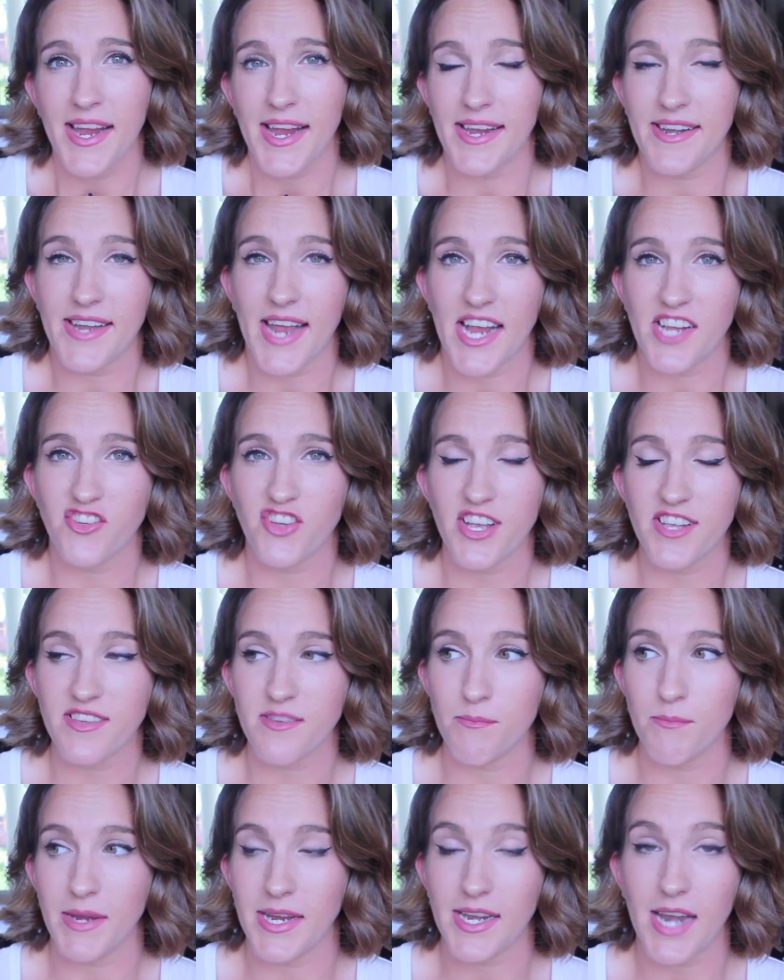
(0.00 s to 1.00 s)
and
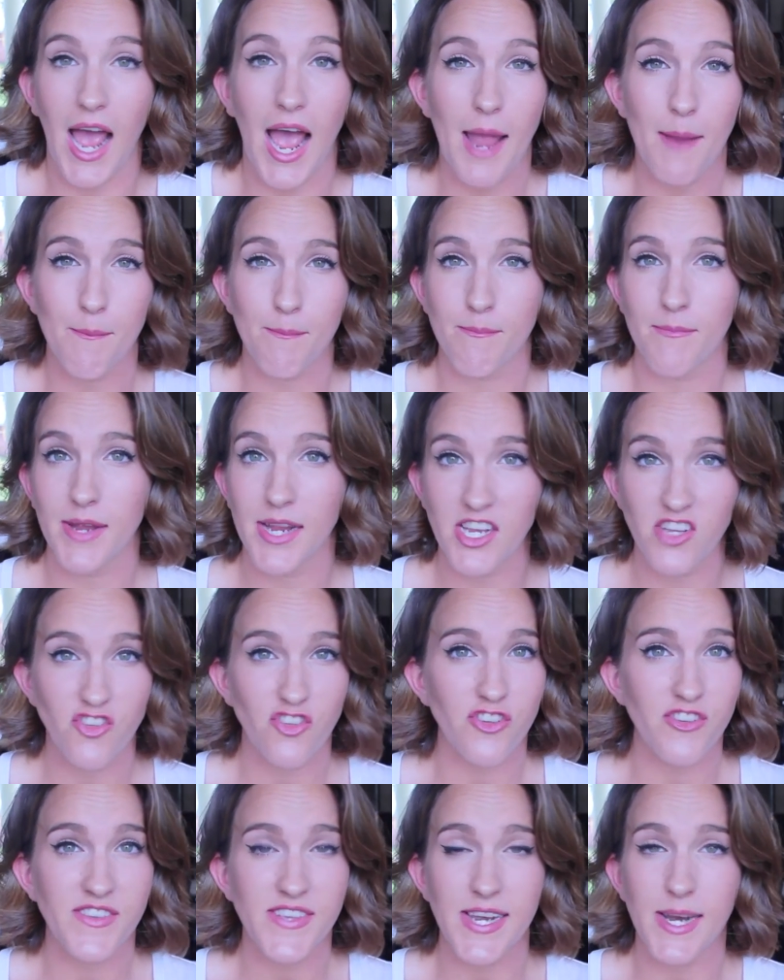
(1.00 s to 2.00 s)
digest meat? I'm
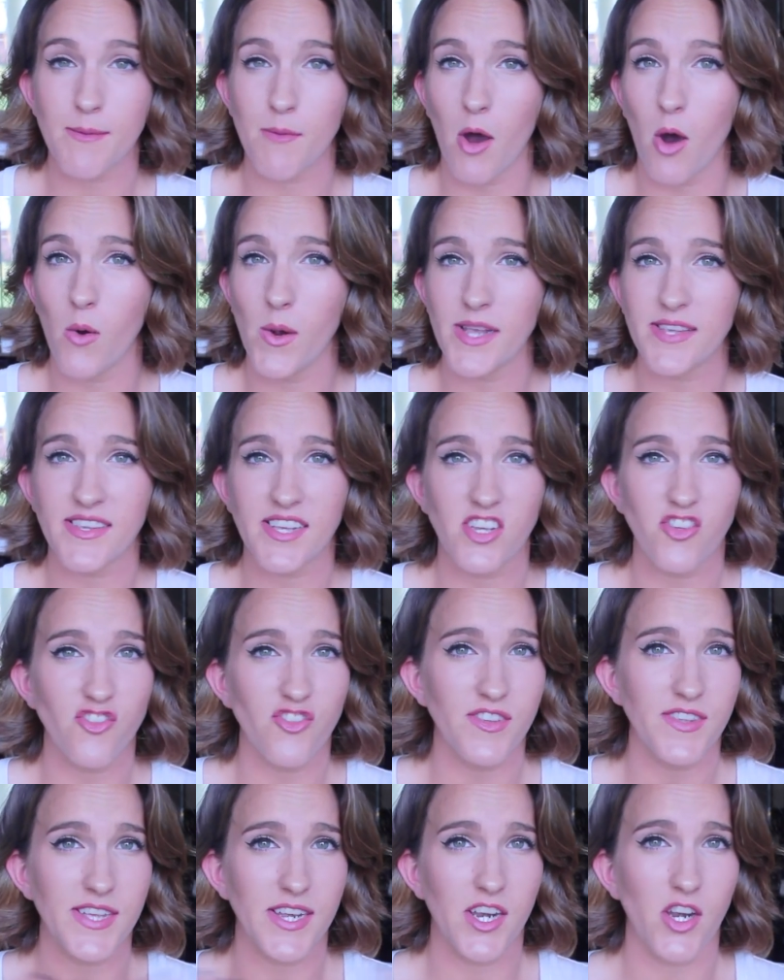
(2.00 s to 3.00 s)
interested. I'm always
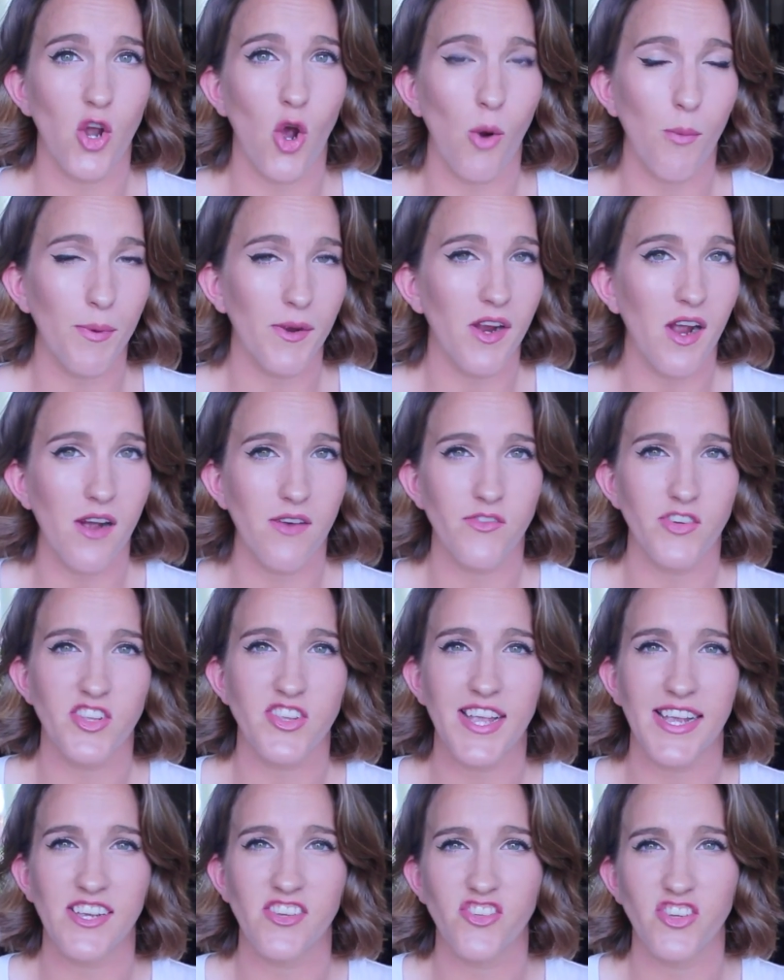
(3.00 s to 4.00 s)
interested in open
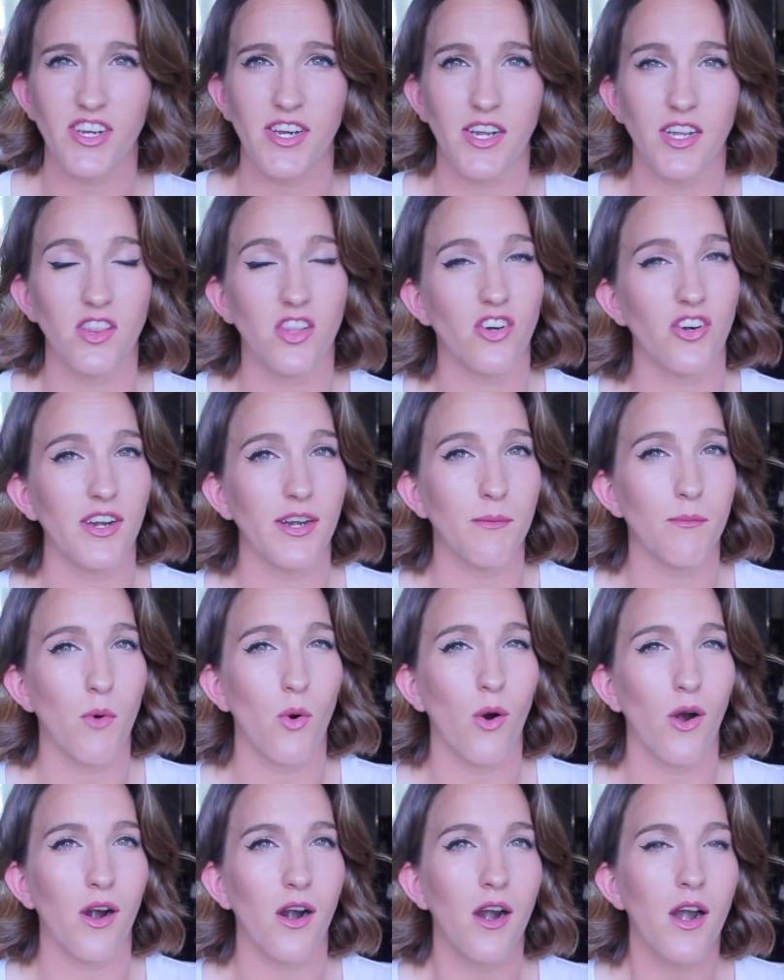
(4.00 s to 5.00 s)
conversation and learning
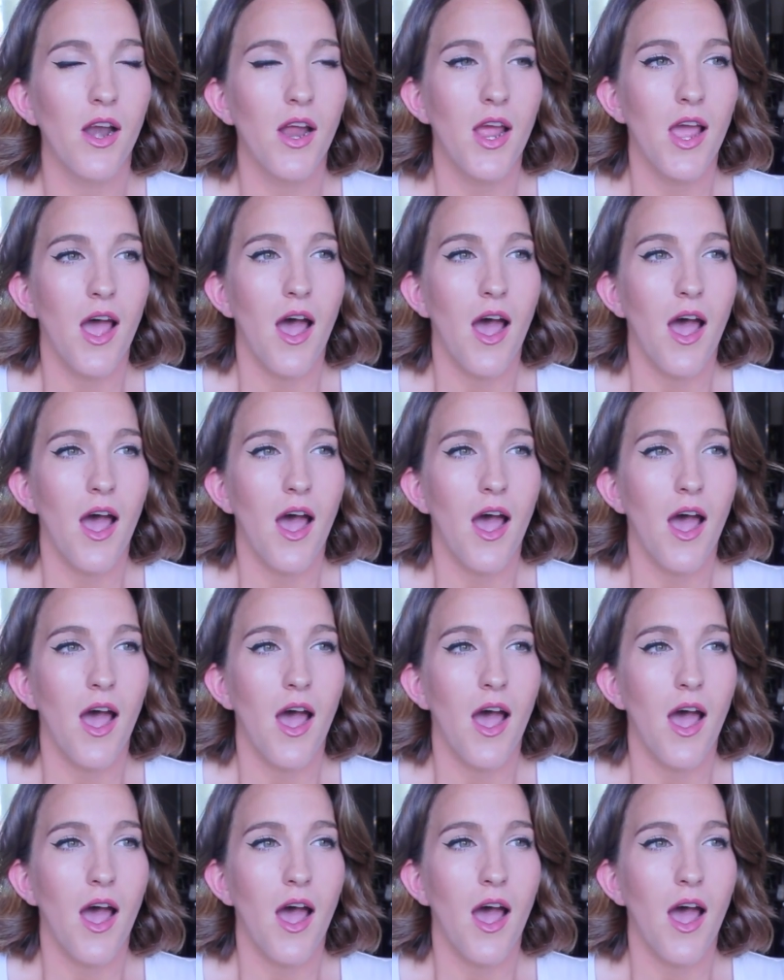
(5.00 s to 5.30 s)
more.